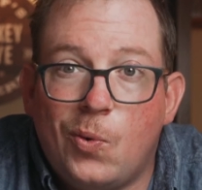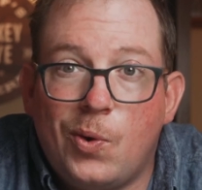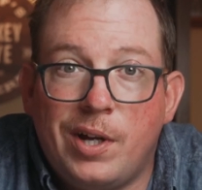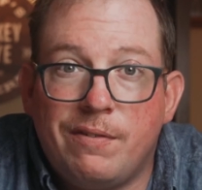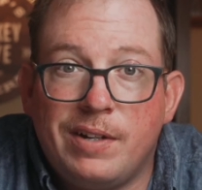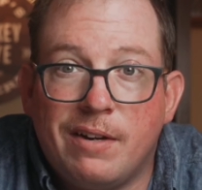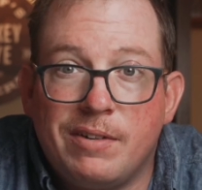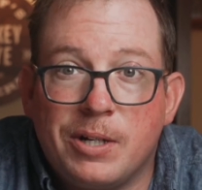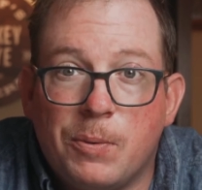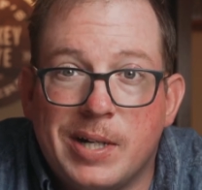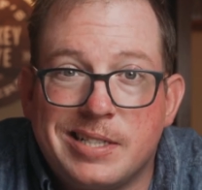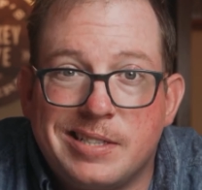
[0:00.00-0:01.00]
If you have any
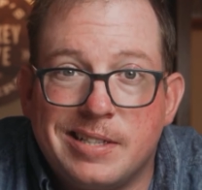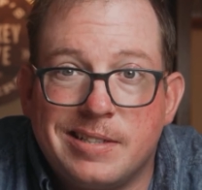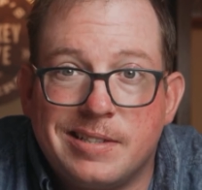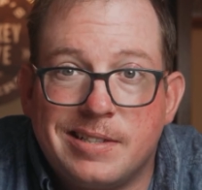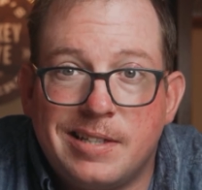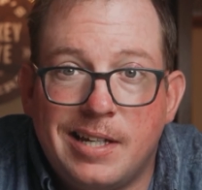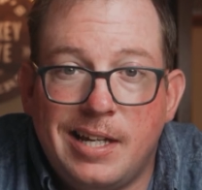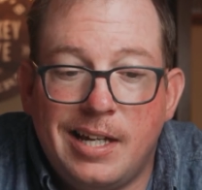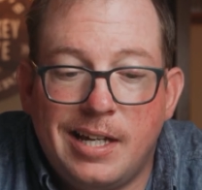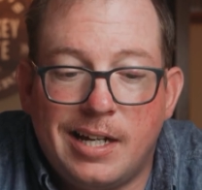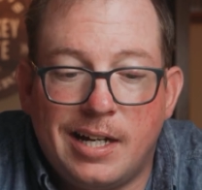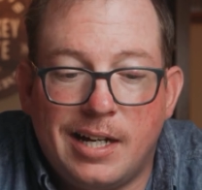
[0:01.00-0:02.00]
questions,
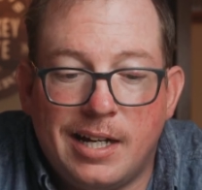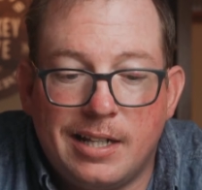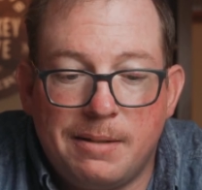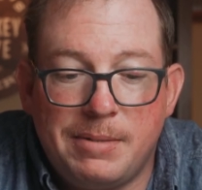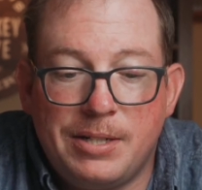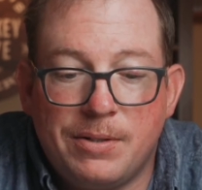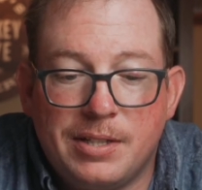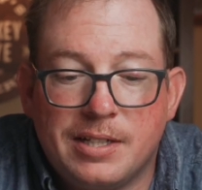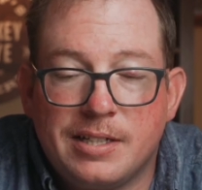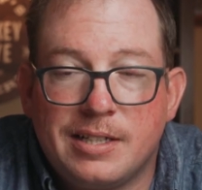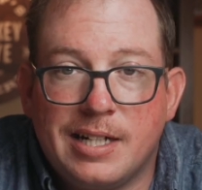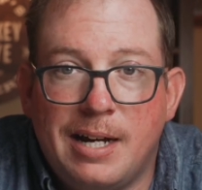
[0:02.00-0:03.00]
let me know in the
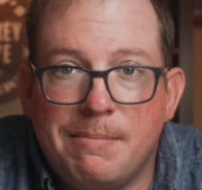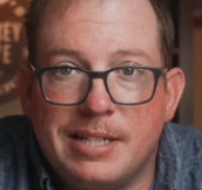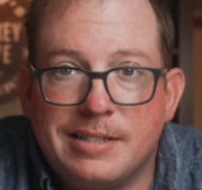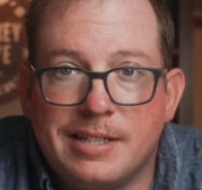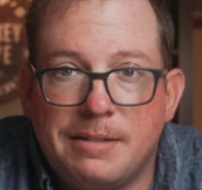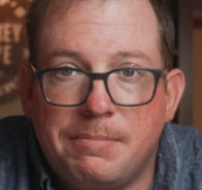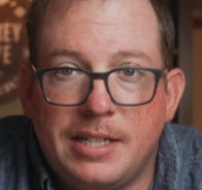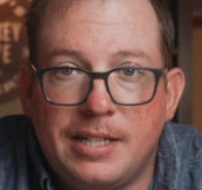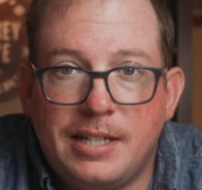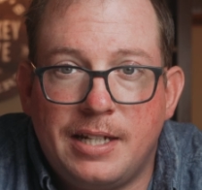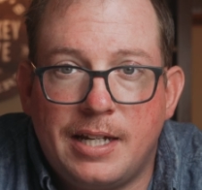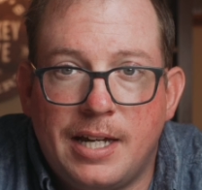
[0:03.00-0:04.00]
comments. I'd be
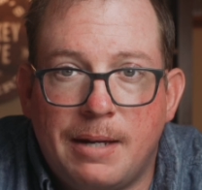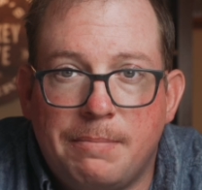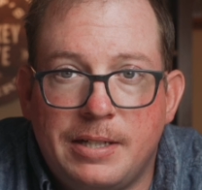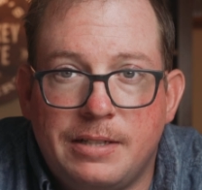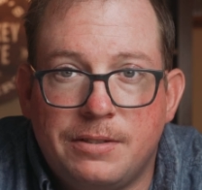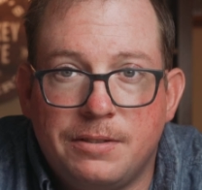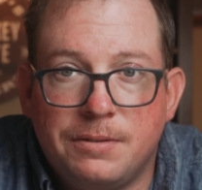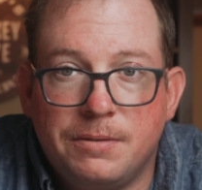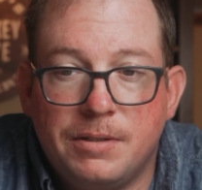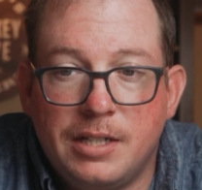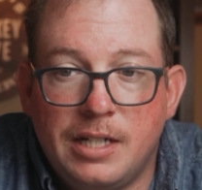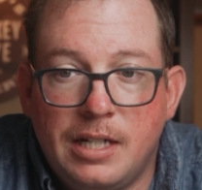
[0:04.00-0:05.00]
happy
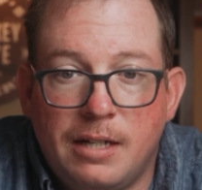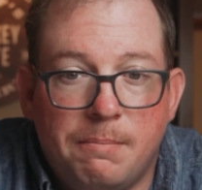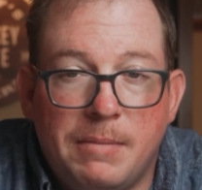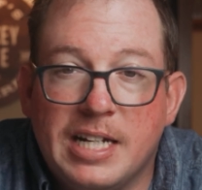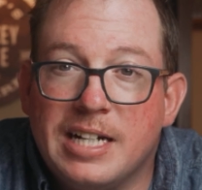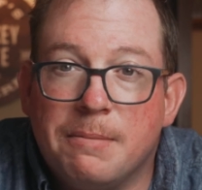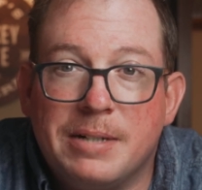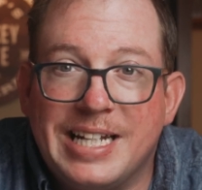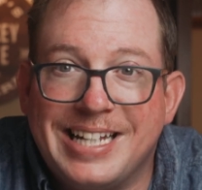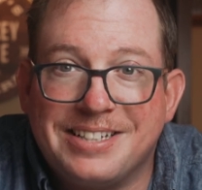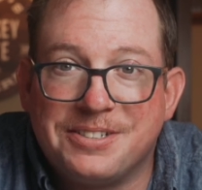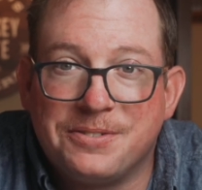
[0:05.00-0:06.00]
to make up an
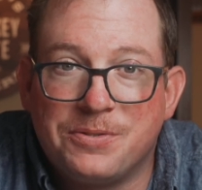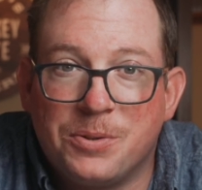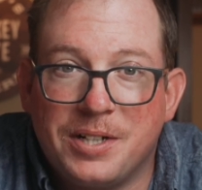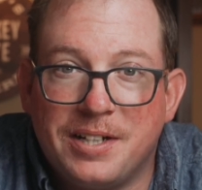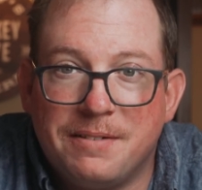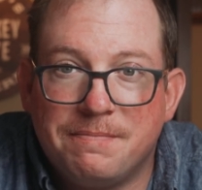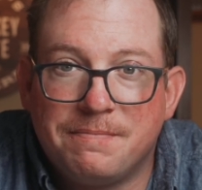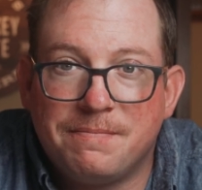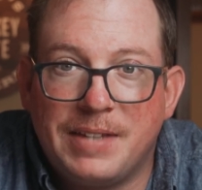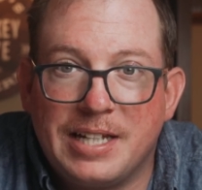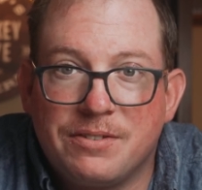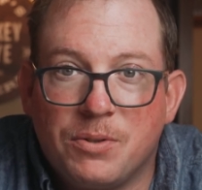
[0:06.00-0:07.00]
answer for you.
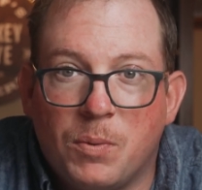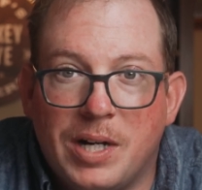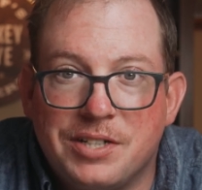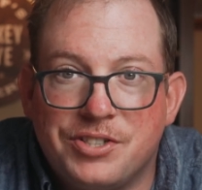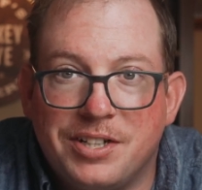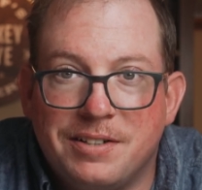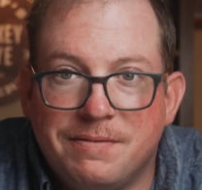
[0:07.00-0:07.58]
Thanks for watching.